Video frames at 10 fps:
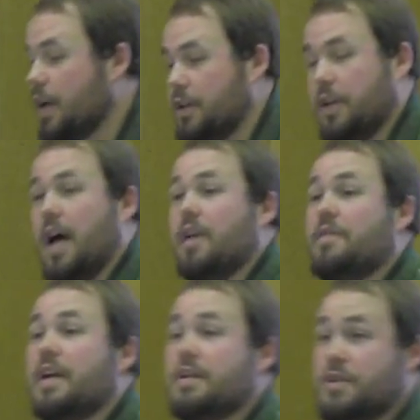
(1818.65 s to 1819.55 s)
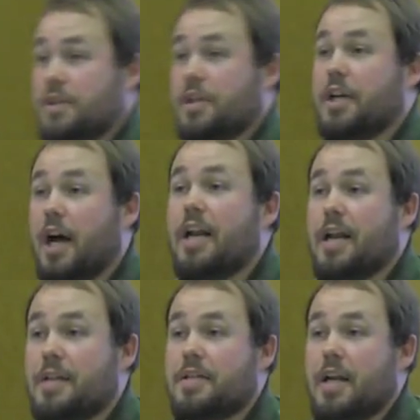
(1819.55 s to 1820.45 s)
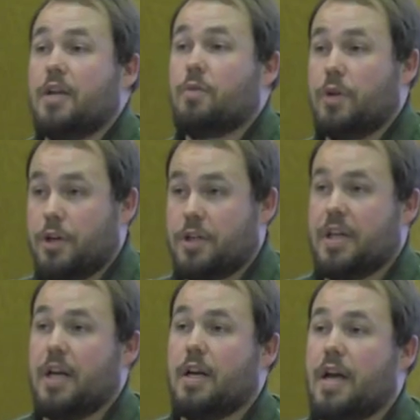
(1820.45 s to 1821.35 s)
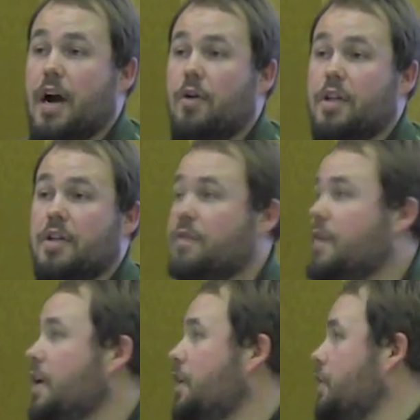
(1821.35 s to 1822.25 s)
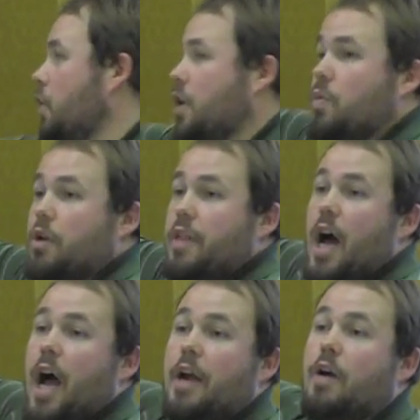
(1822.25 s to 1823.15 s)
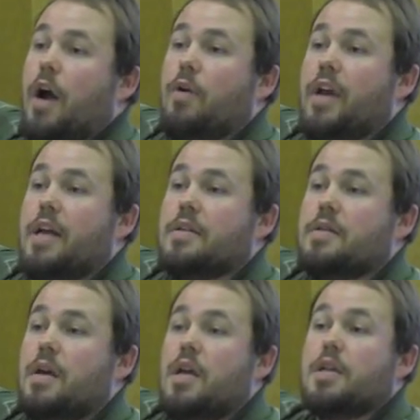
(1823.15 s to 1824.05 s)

a lot of it is just gut instinct when you're sitting down at the field looking where the high ground is.